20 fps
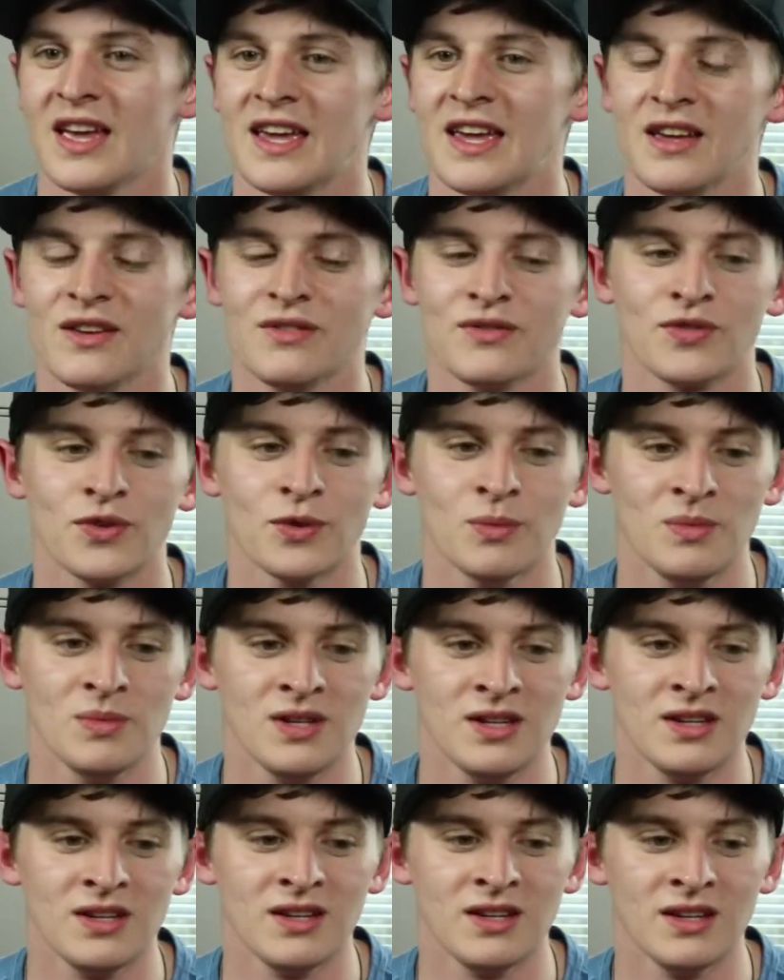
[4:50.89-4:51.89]
And for
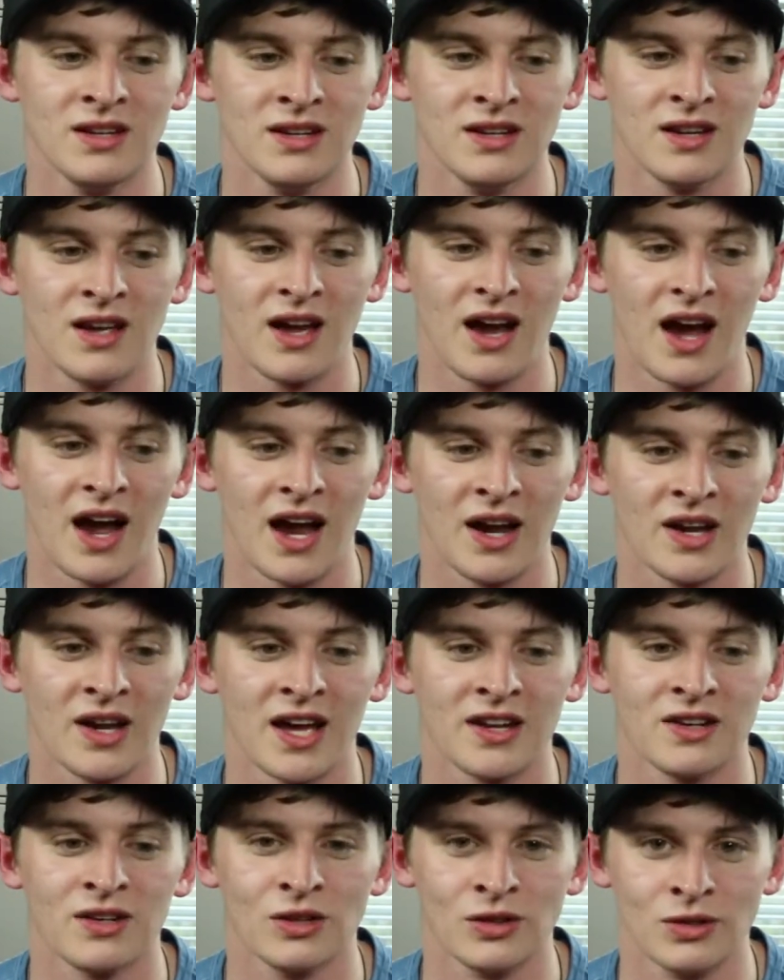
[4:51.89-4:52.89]
me, I
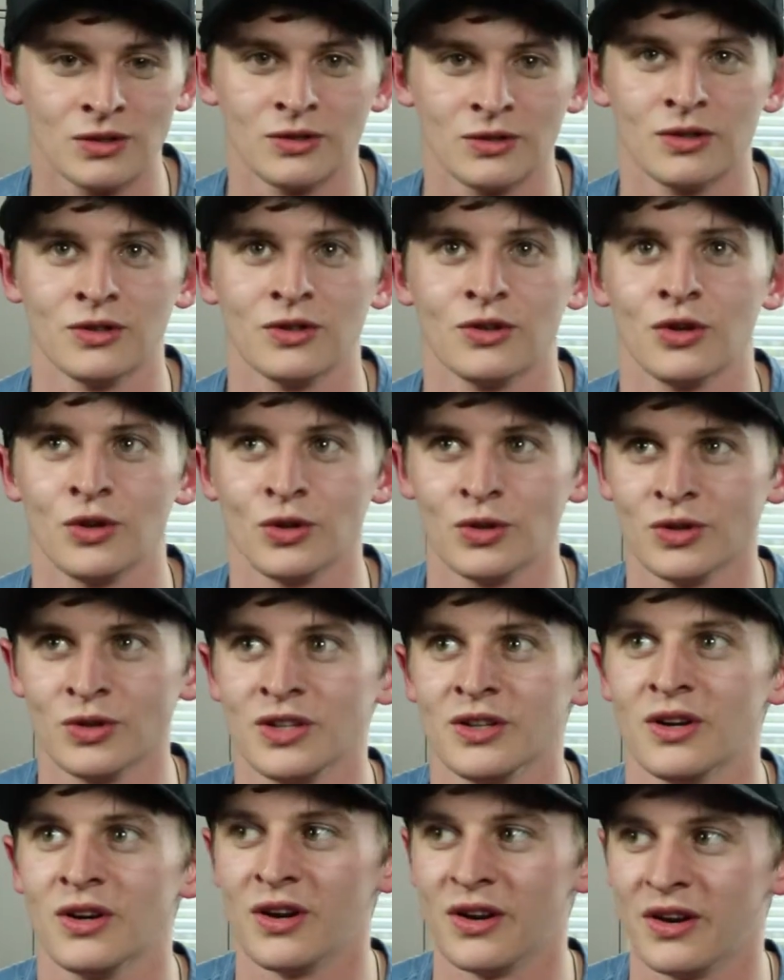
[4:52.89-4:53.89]
had to learn
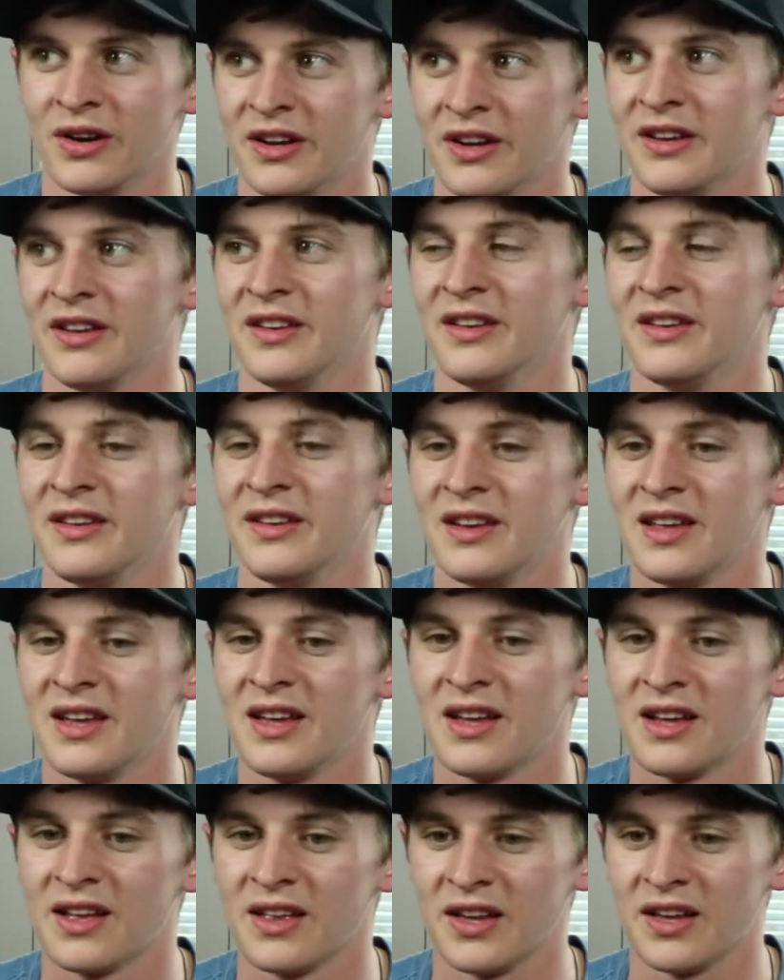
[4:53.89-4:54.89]
early on,
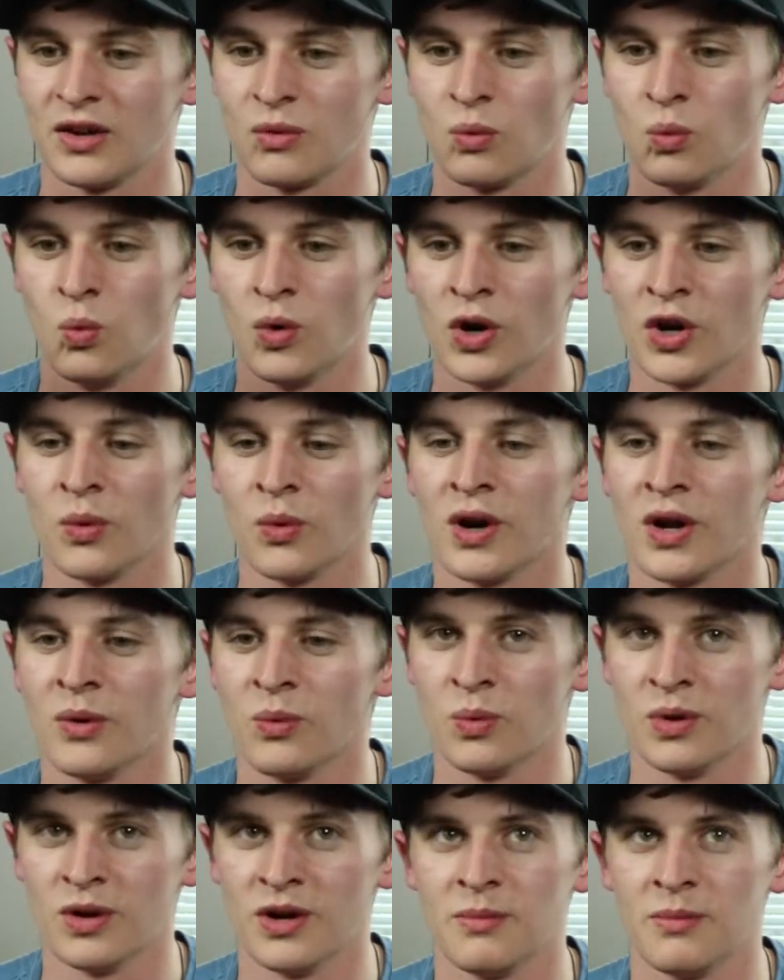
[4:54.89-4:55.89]
like, what do I
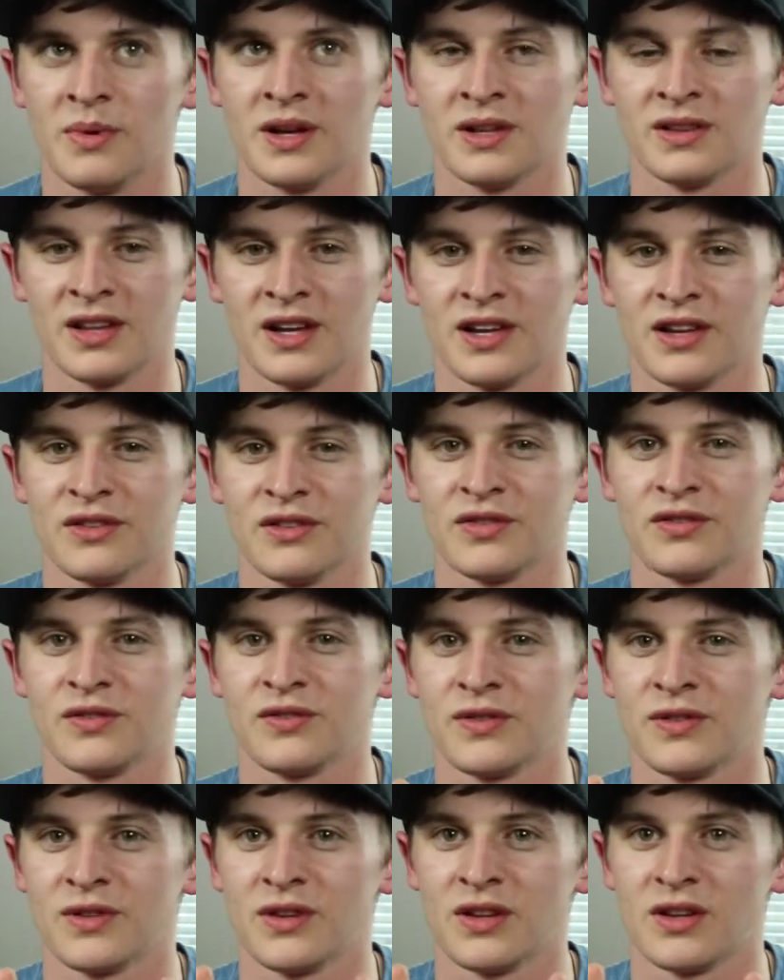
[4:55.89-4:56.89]
want my
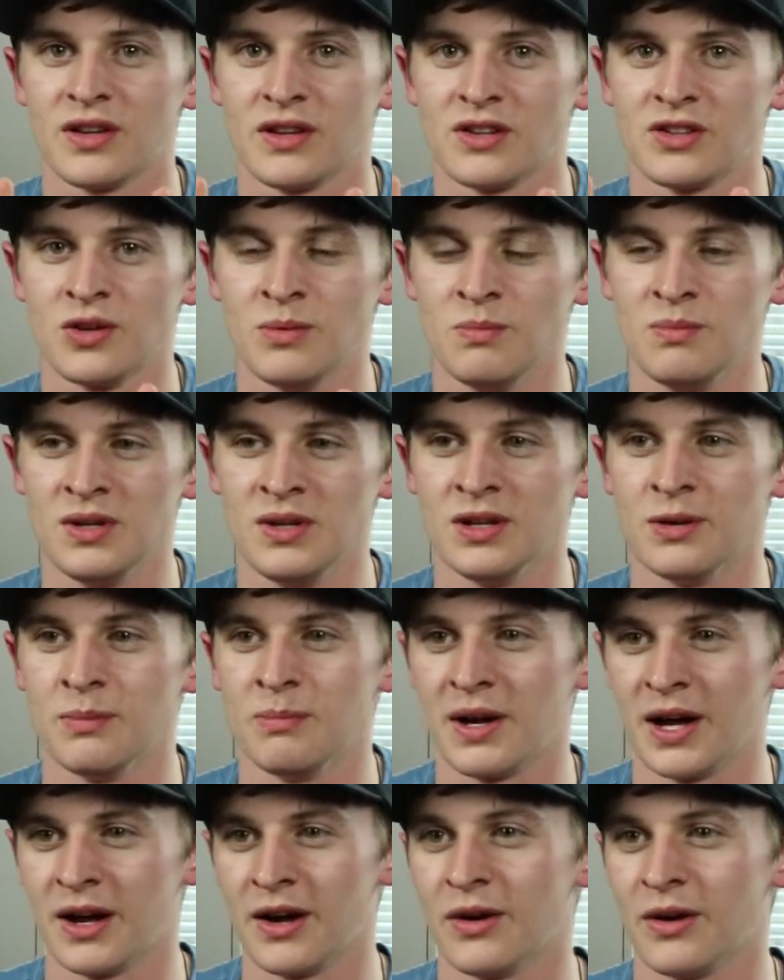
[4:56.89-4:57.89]
life to be
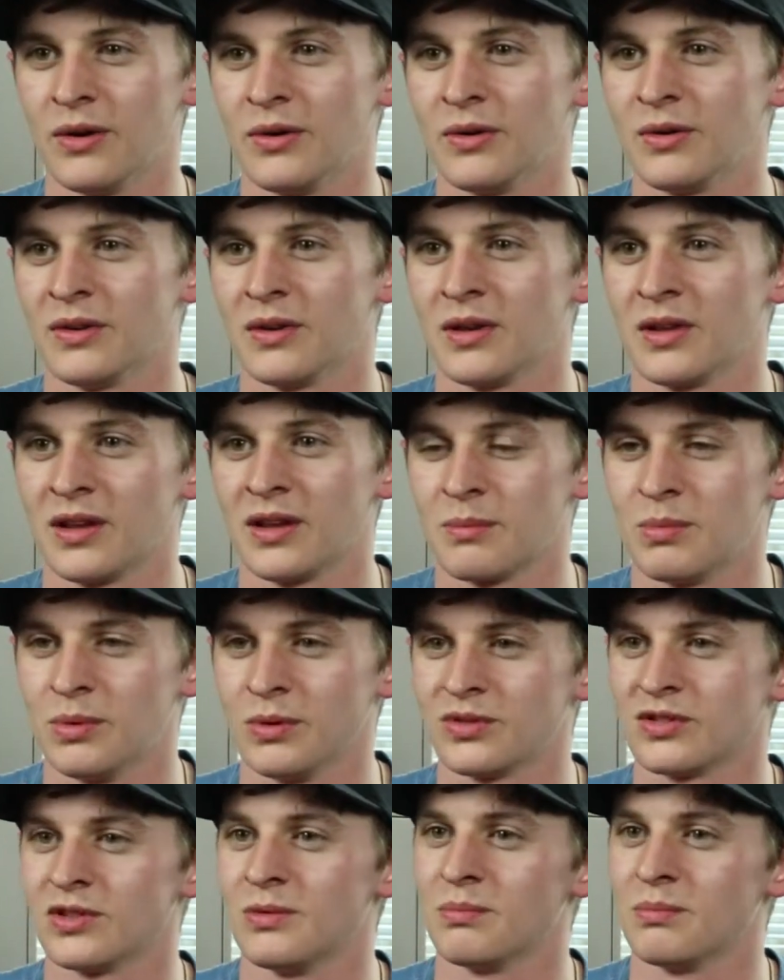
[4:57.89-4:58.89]
about like
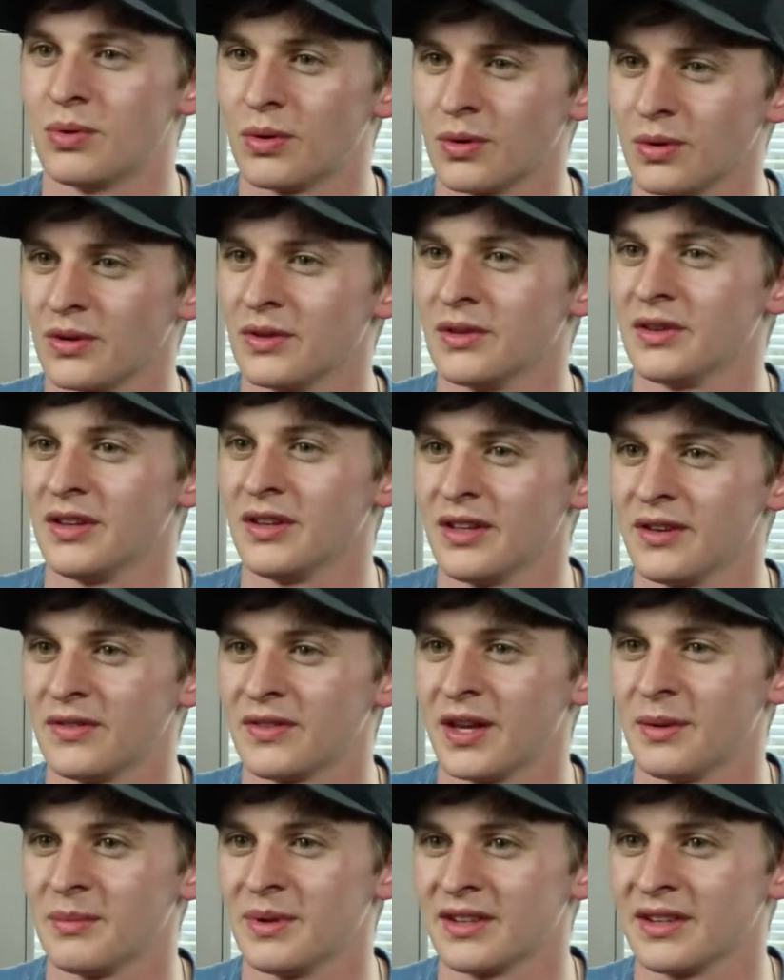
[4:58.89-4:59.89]
most importantly, if
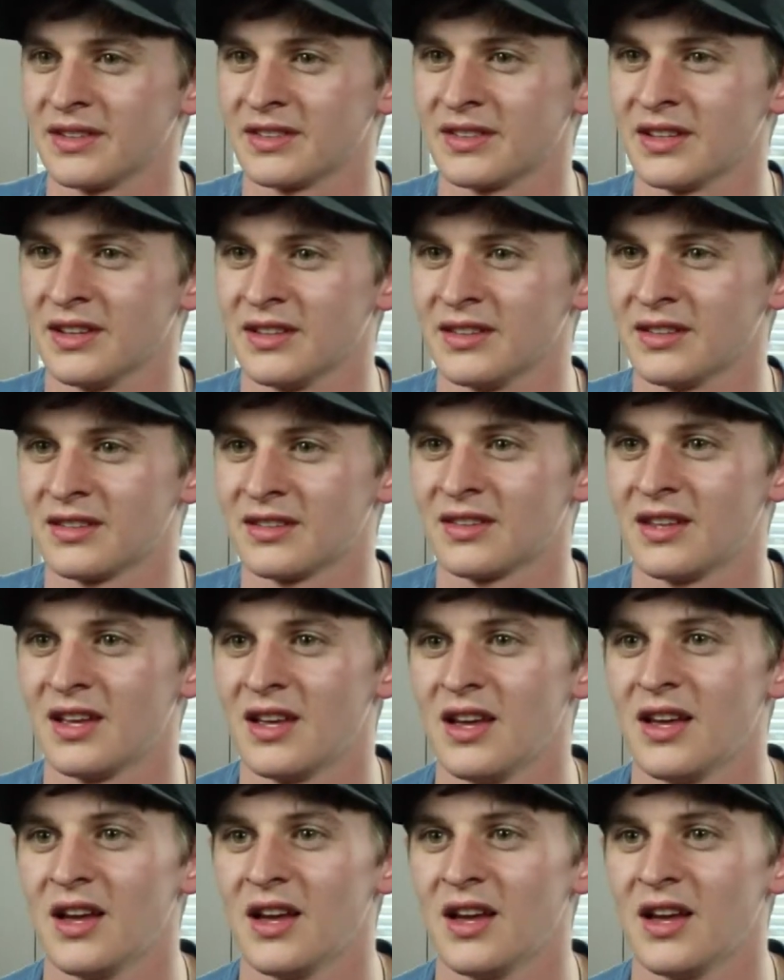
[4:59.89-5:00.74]
that makes sense.